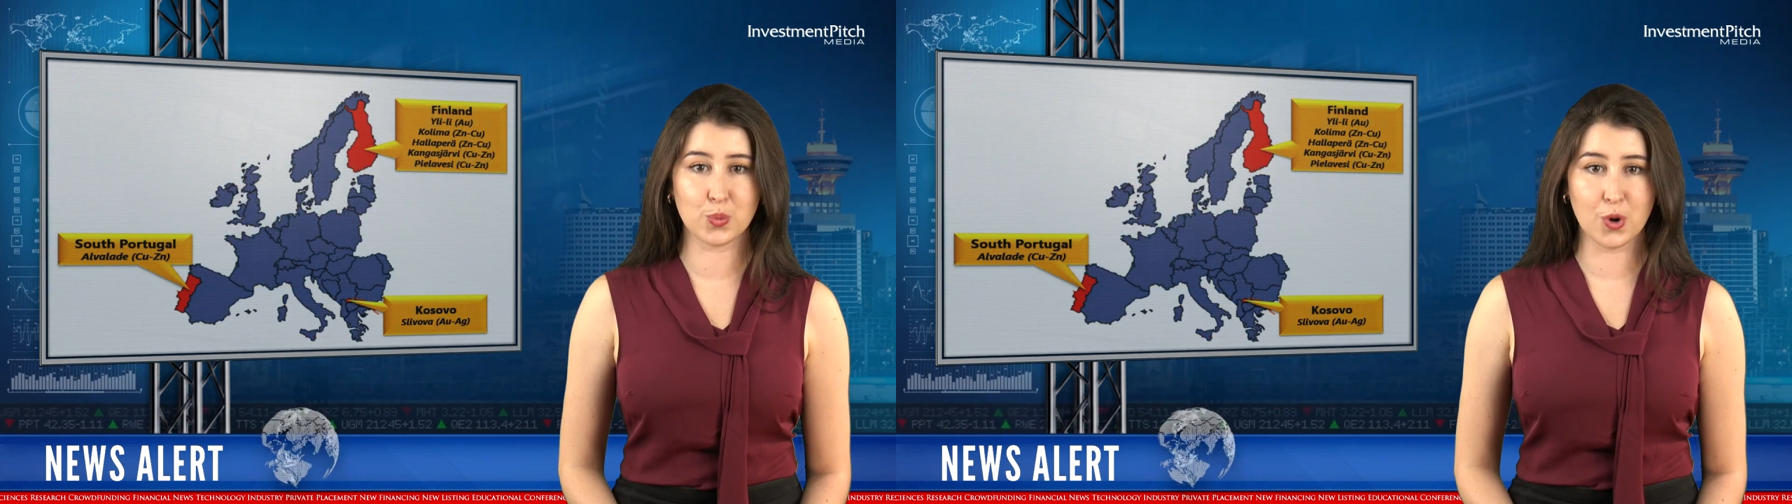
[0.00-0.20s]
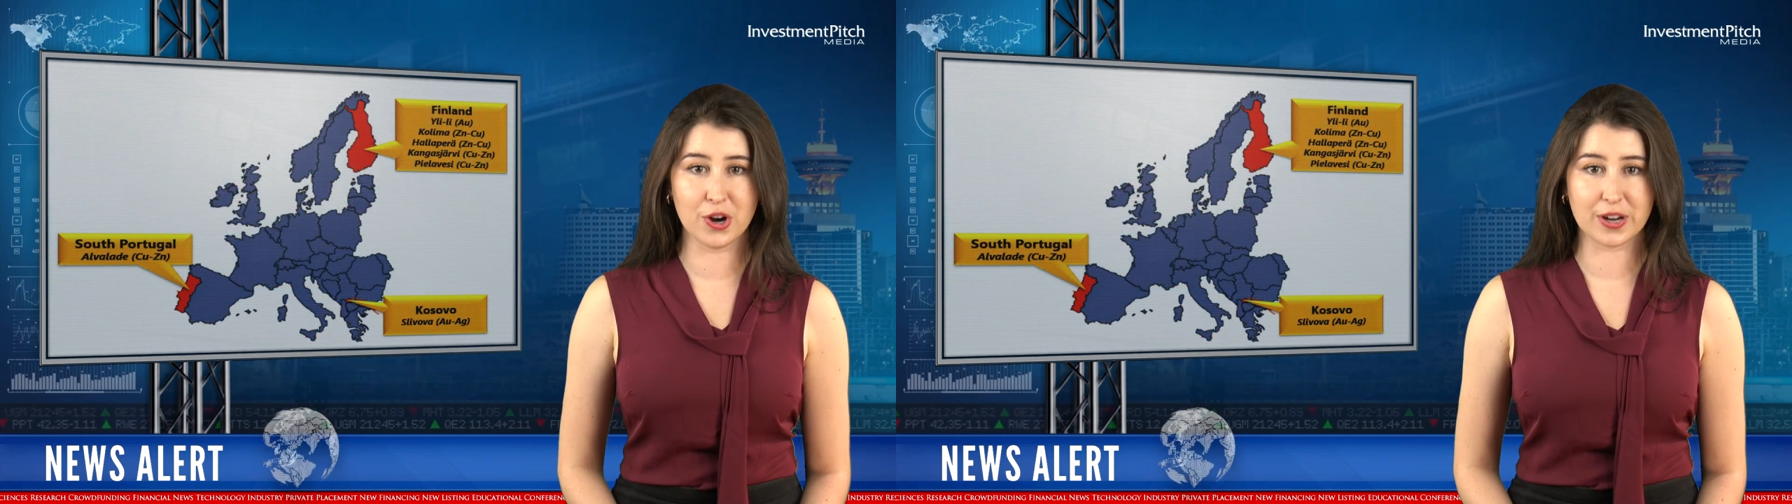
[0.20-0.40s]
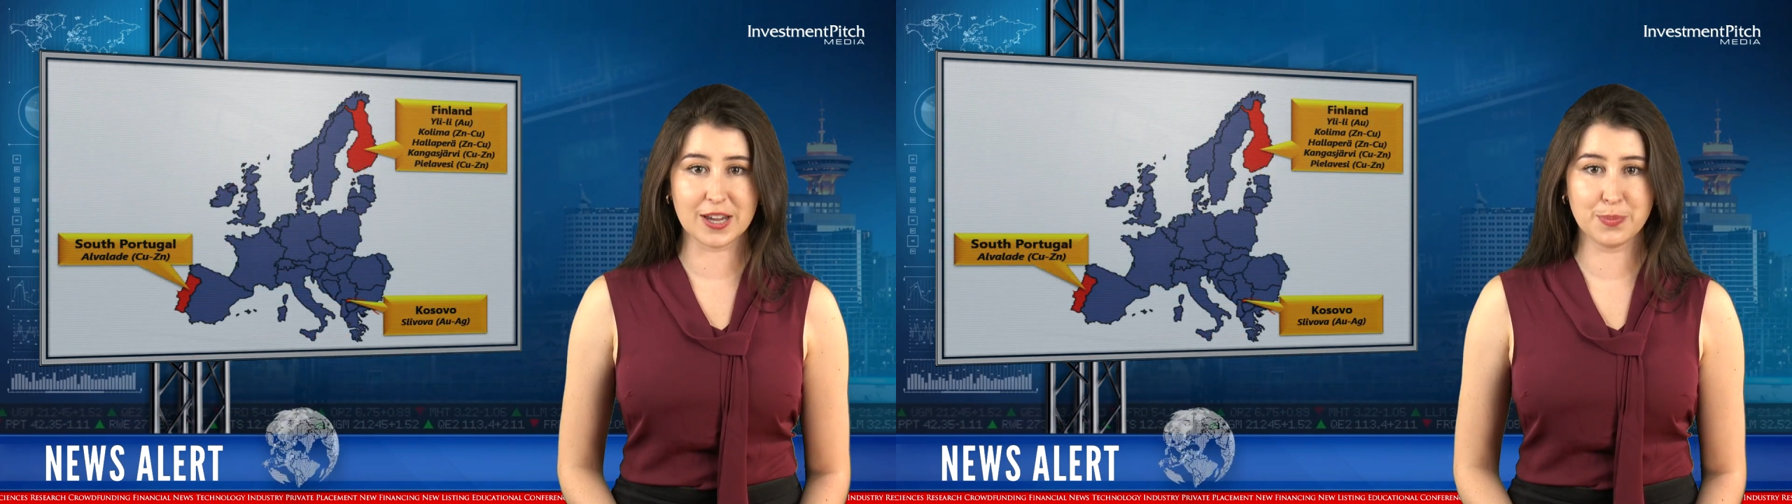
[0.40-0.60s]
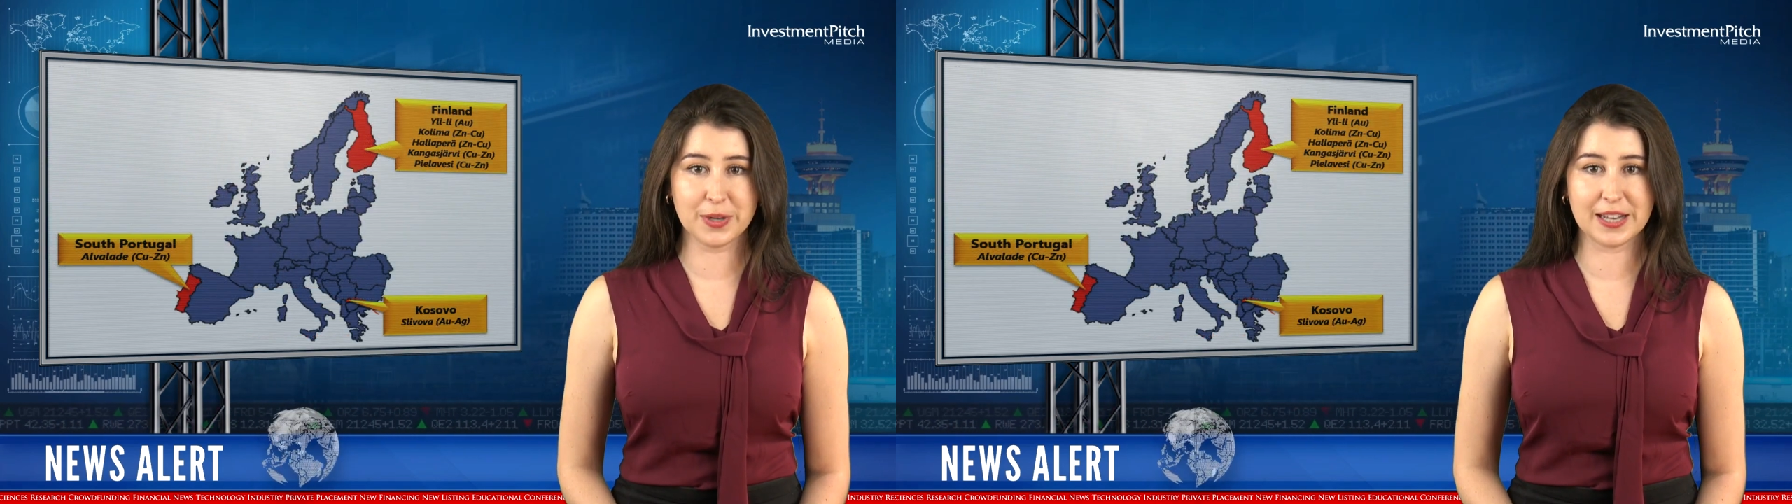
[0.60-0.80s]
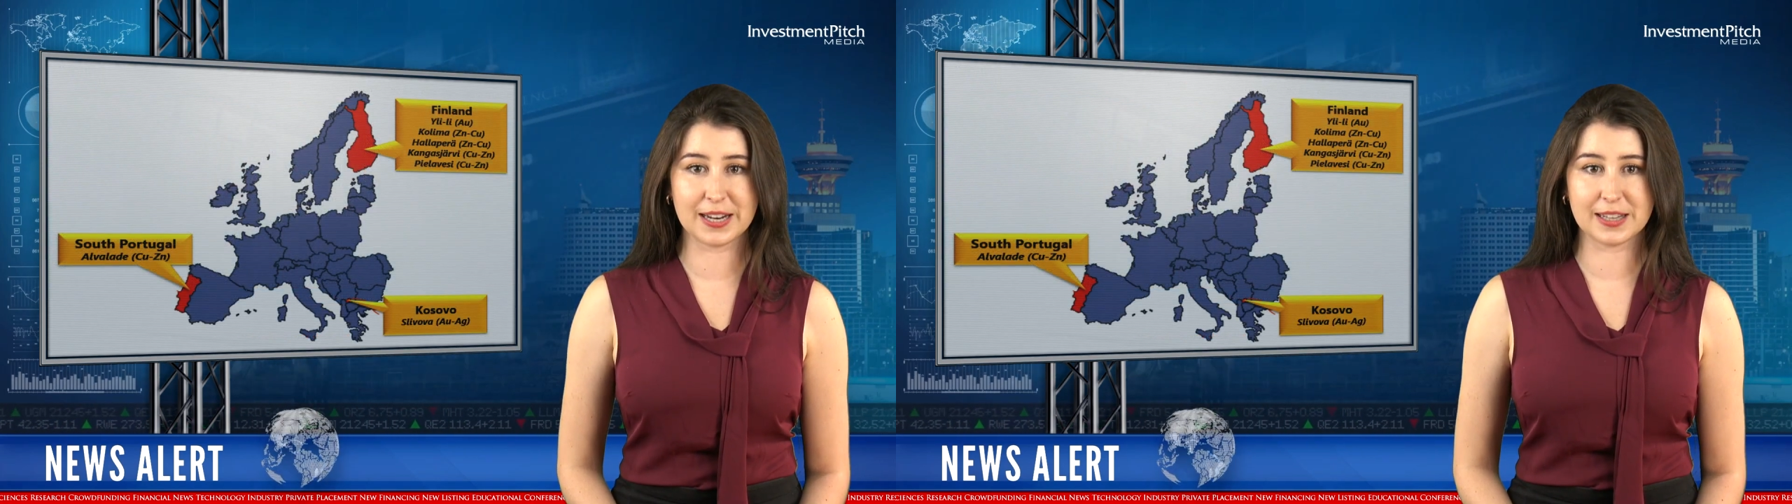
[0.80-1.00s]
work in
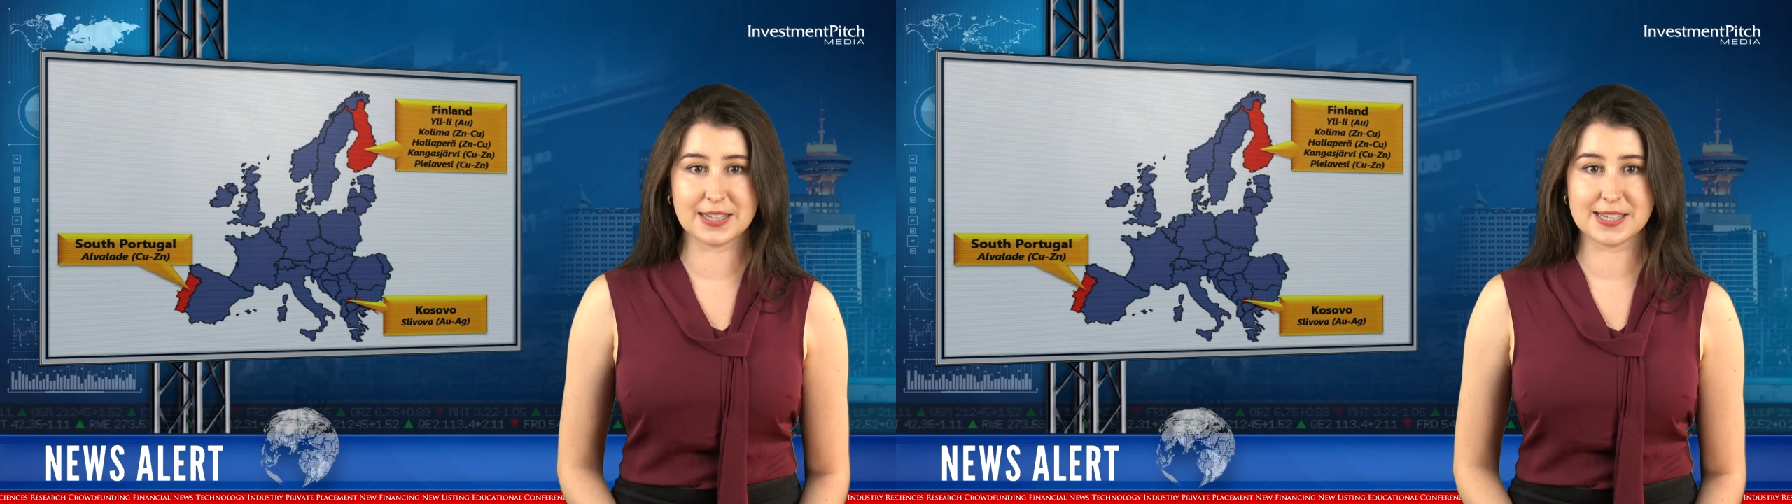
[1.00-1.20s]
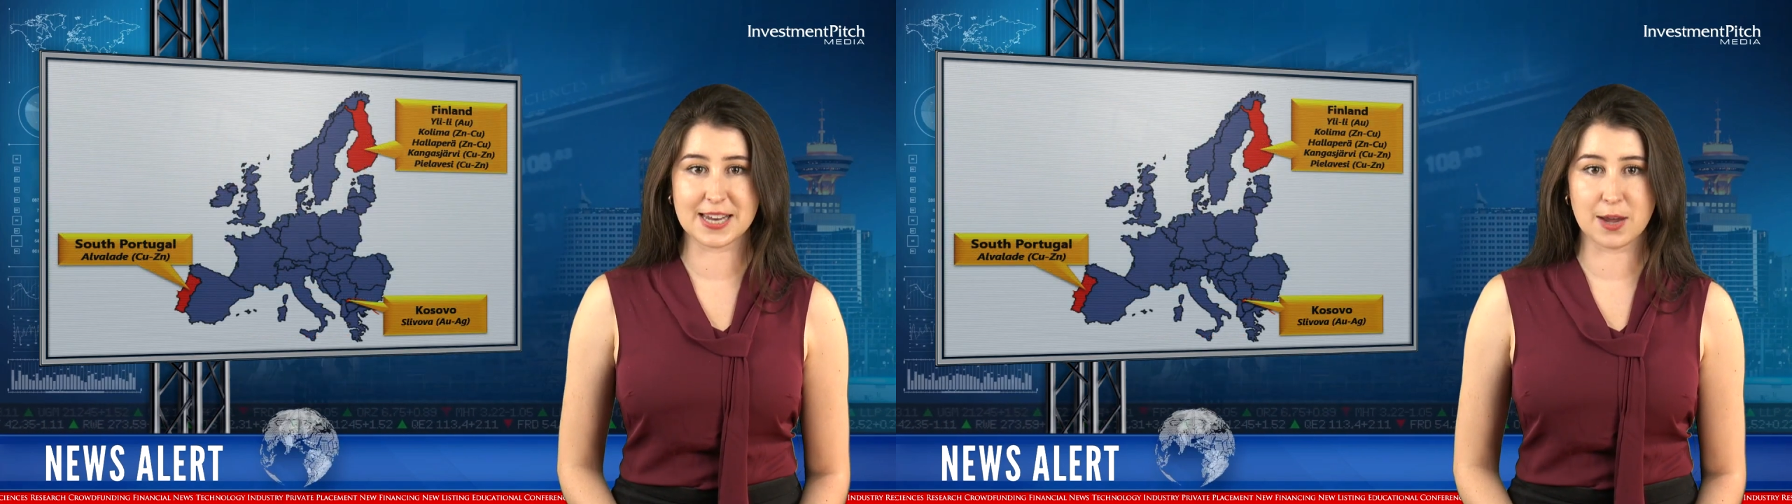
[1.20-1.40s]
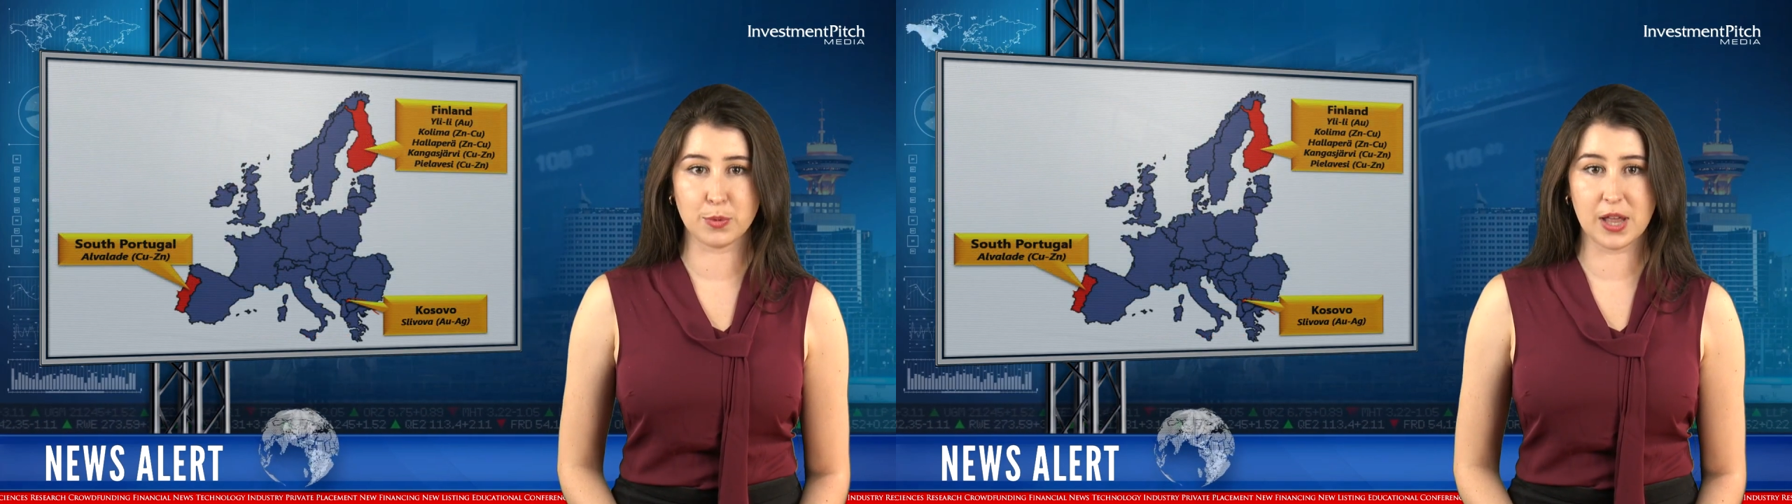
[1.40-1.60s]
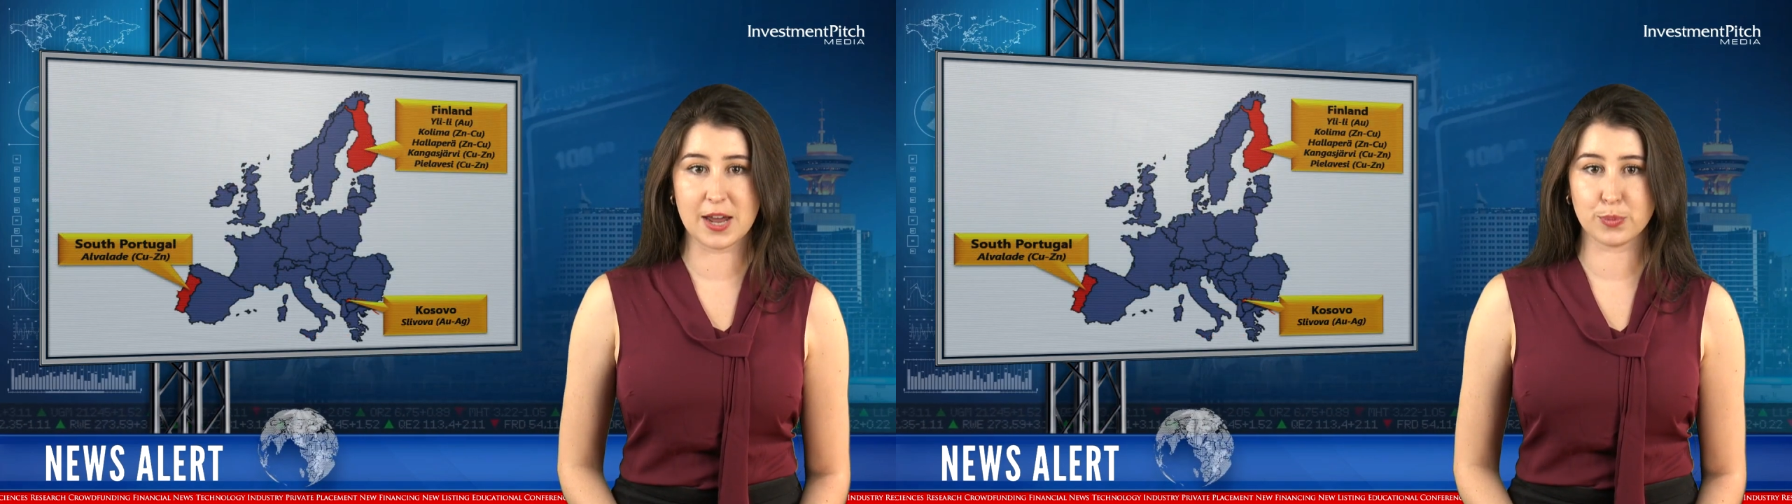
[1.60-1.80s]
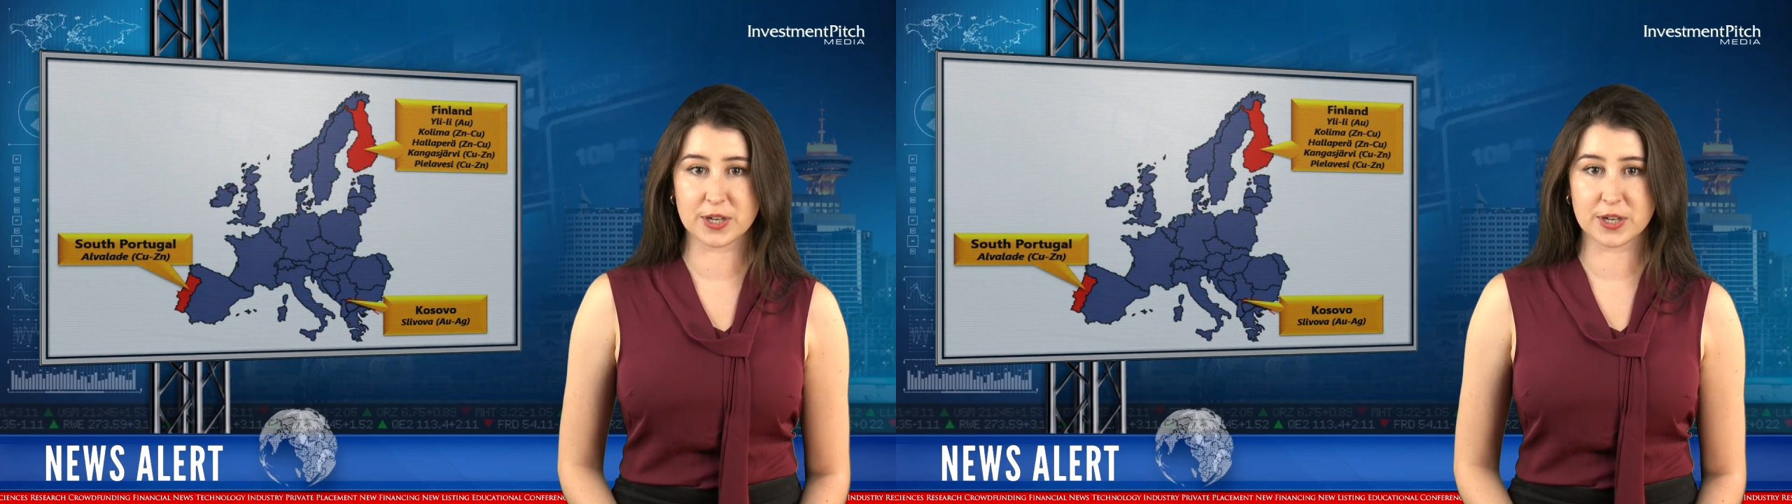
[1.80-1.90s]
politically stable and